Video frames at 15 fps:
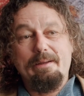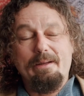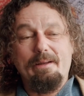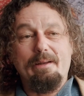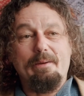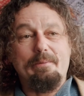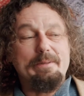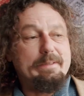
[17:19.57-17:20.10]
You
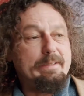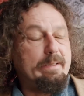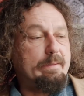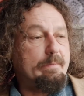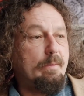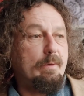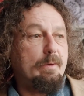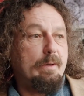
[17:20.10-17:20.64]
know, like we said,
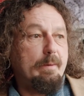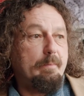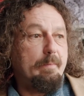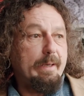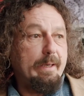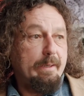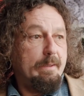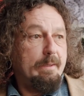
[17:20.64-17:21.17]
it won't come
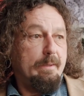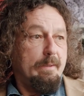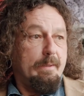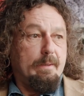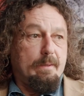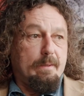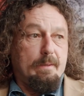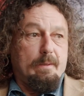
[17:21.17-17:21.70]
back.
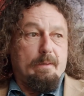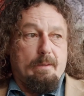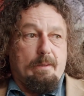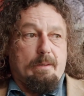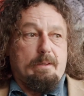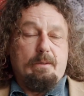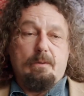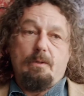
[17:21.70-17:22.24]

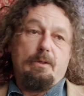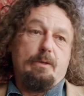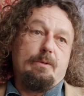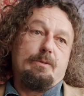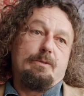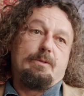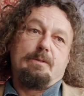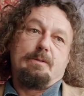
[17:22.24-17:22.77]
You'll
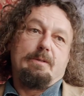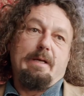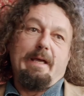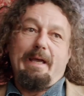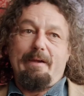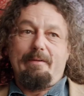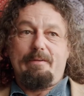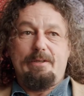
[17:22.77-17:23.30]
lose
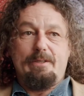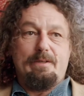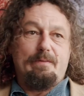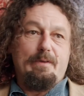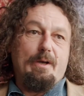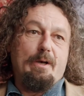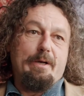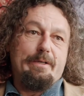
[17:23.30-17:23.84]
areas
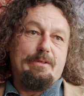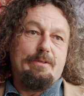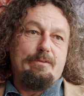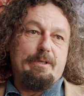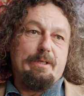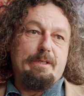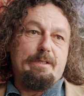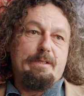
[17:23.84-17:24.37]
of your high
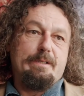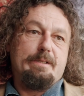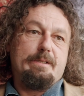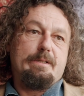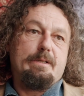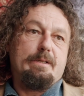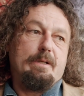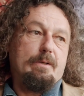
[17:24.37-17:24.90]

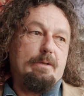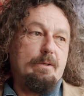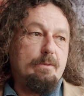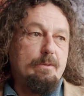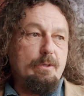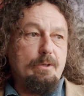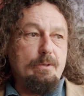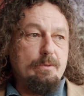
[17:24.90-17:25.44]
streets, you know,
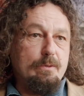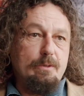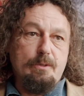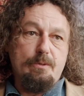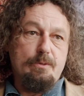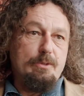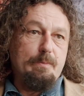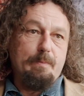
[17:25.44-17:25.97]
you'll
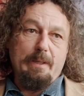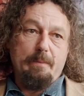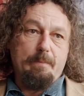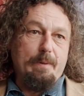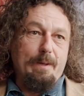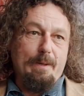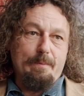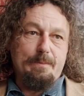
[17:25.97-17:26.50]
lose your big
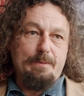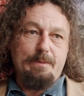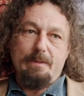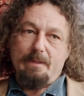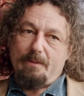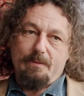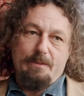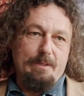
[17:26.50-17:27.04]
pubs,
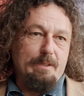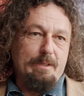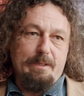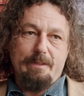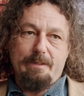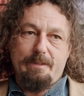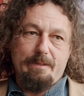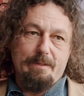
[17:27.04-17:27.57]
and they'll turn
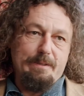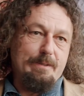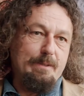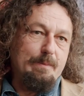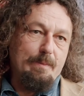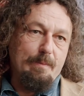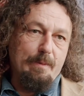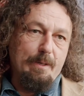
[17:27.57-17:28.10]
into
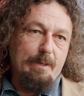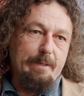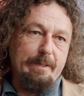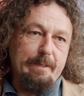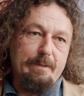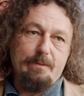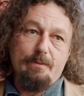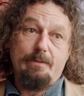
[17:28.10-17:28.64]

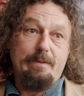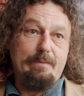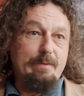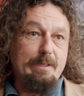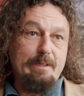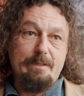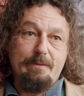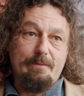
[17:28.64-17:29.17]
supermarkets or
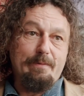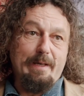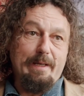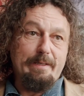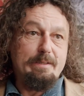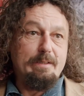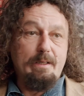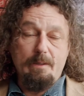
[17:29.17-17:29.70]
even into
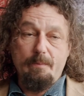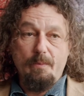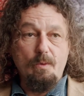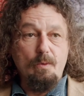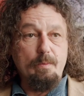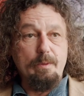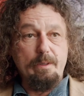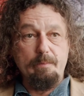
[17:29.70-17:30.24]
flats, like the
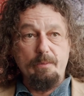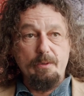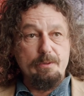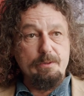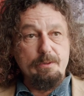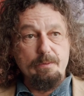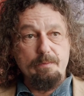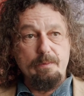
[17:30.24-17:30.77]
Portman in
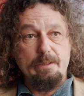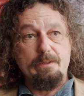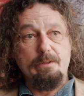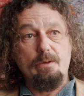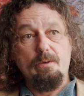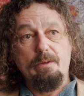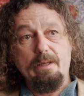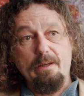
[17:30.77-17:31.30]
Boscombe, that's
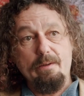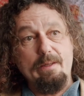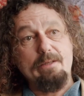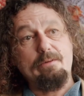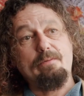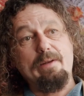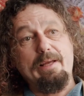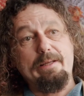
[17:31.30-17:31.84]
gone now.
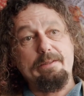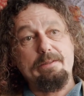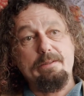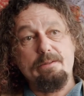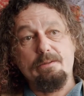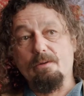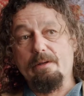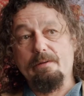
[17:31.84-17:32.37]
That's flats,
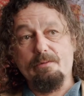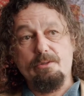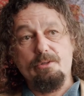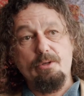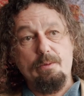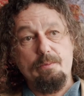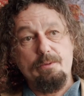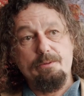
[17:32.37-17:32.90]
not even
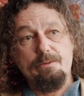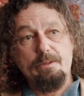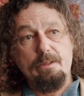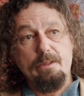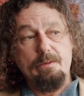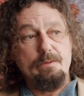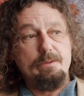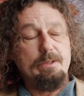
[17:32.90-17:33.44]
shops, you know.